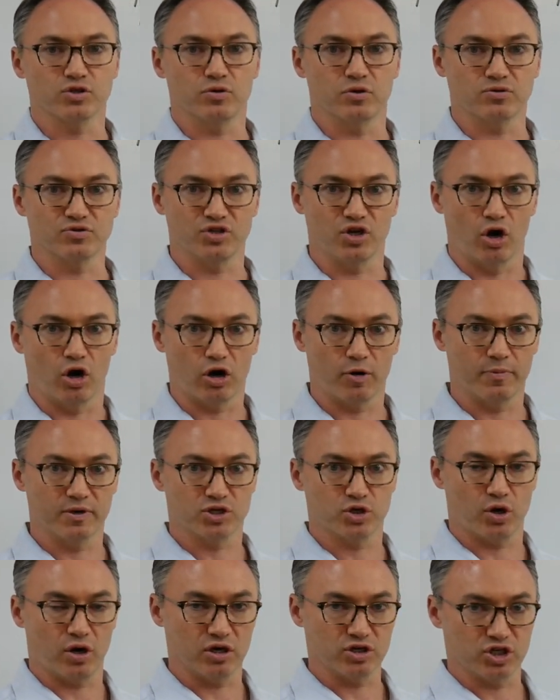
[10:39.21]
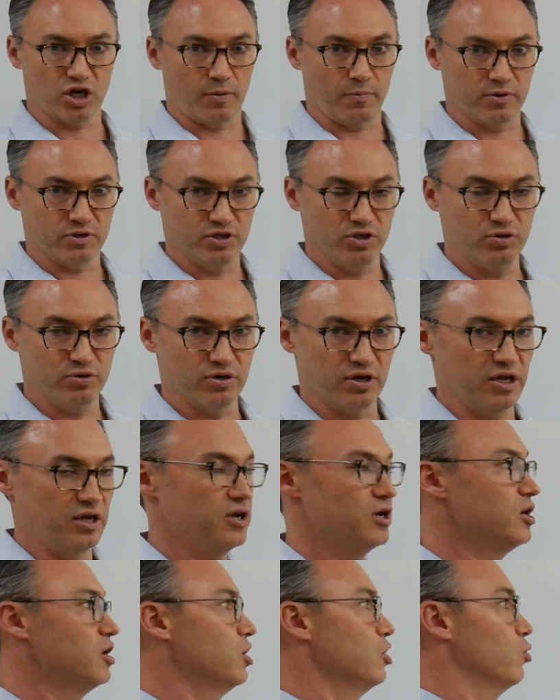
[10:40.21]
So there's the arbitrage
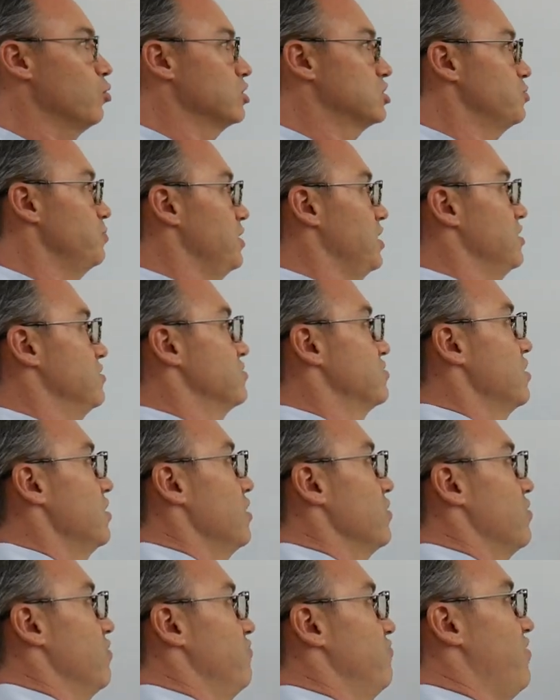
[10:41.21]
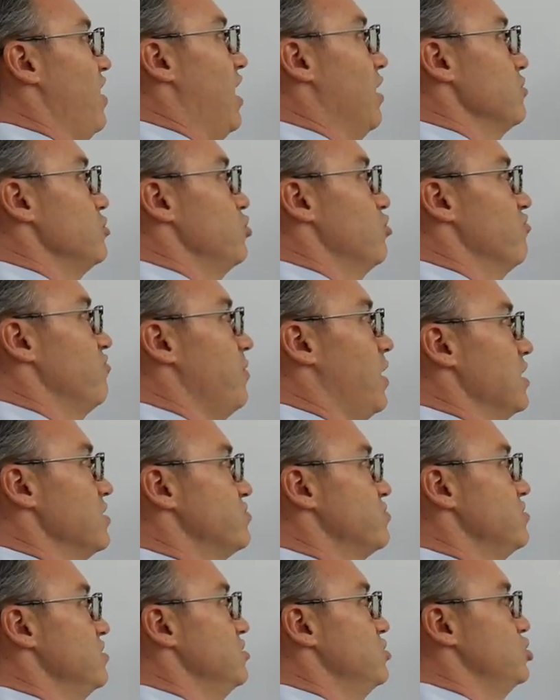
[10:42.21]
opportunity, which means the value of my
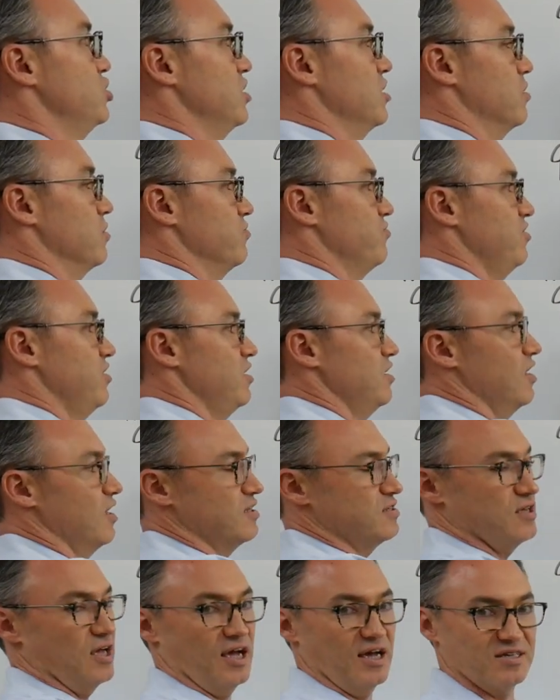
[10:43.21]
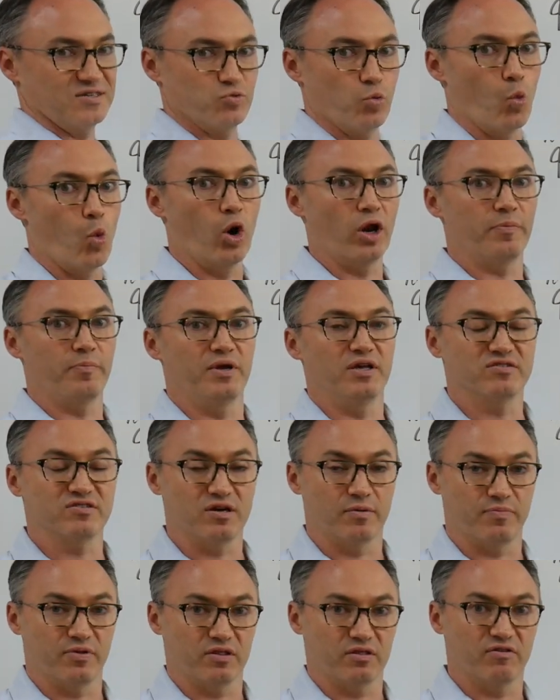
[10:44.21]
CGLD has won me
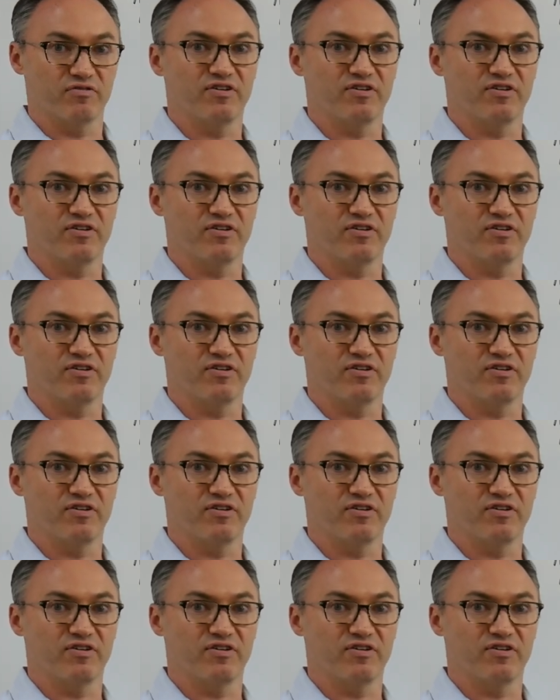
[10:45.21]
something.